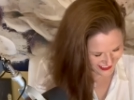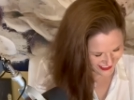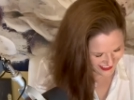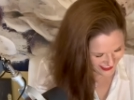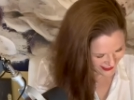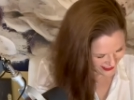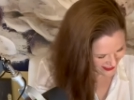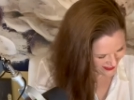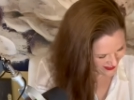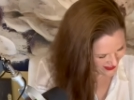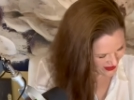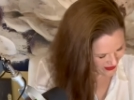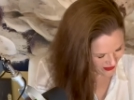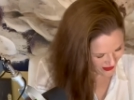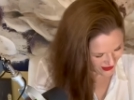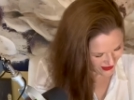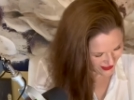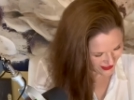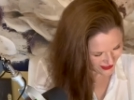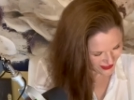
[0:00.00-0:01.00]
I've never
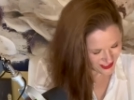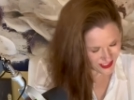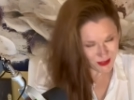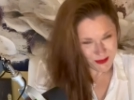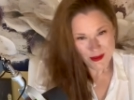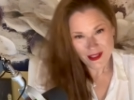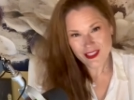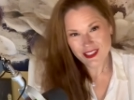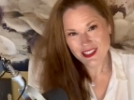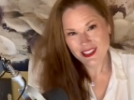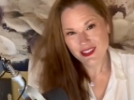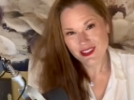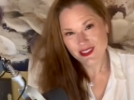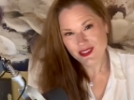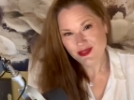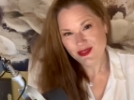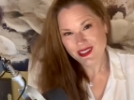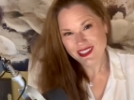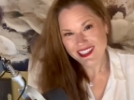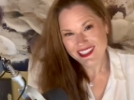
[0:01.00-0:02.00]
thought to spell it out
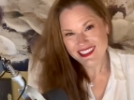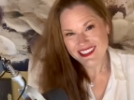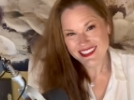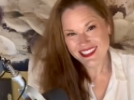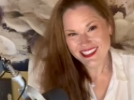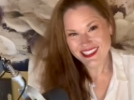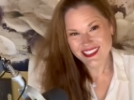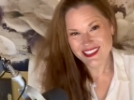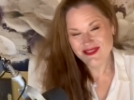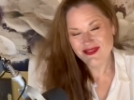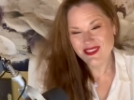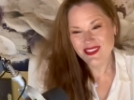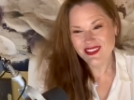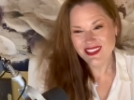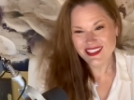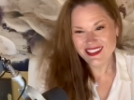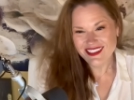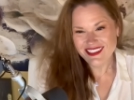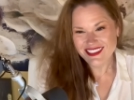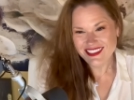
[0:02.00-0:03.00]
the way I say it, but
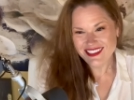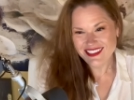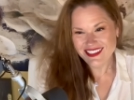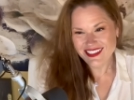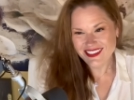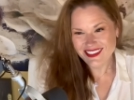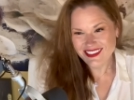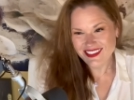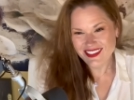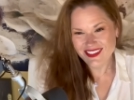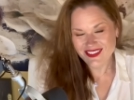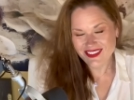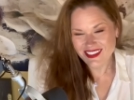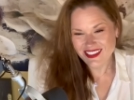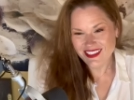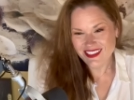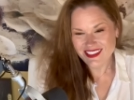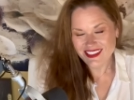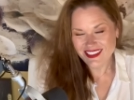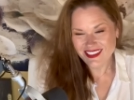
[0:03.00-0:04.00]
now that I've seen it that
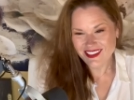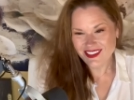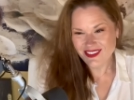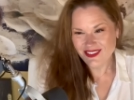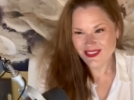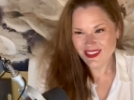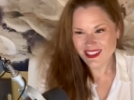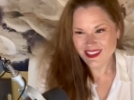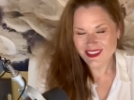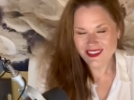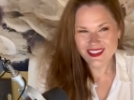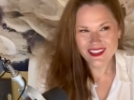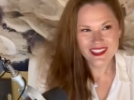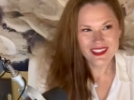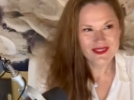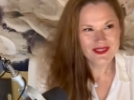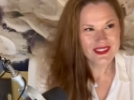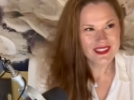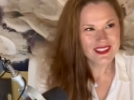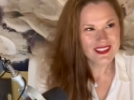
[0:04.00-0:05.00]
way, it's like, oh wow, I think it
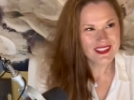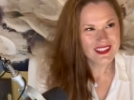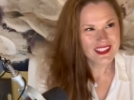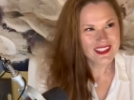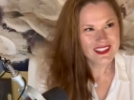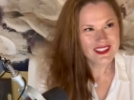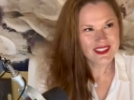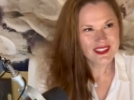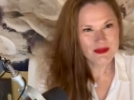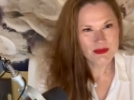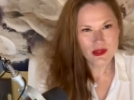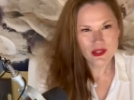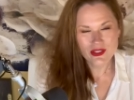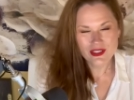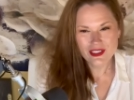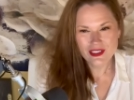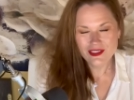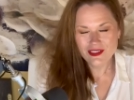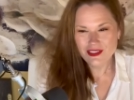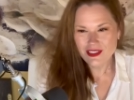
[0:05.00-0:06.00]
was, they spelled
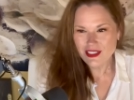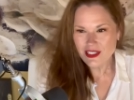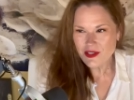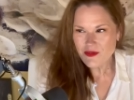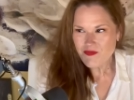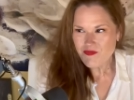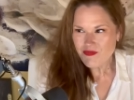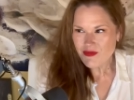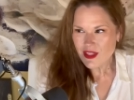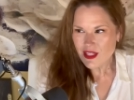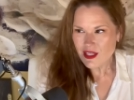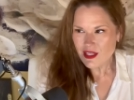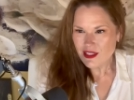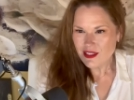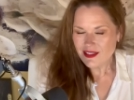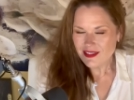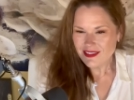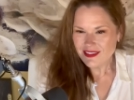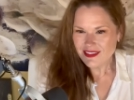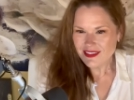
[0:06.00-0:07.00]
it
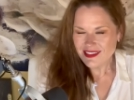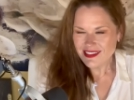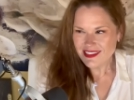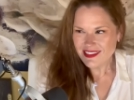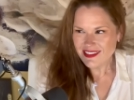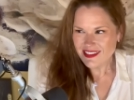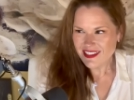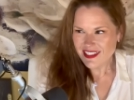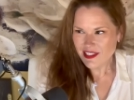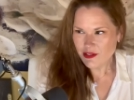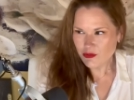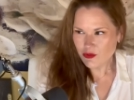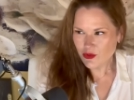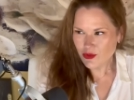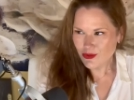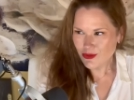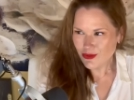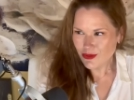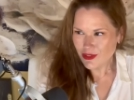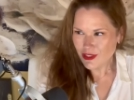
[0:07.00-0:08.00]

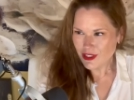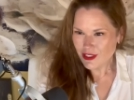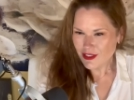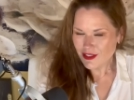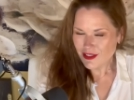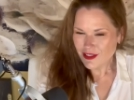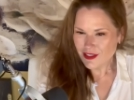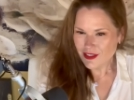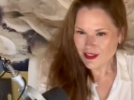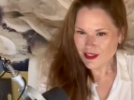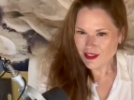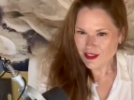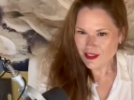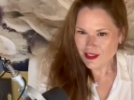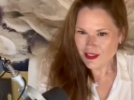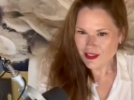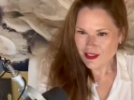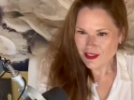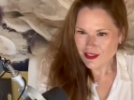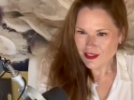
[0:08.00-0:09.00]
diablo.
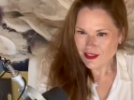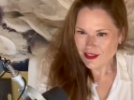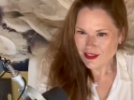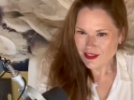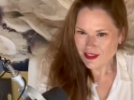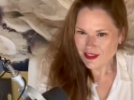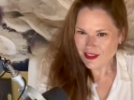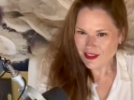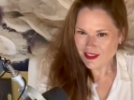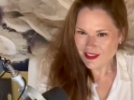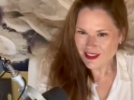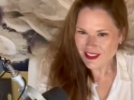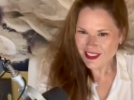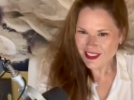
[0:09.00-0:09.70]
Yeah.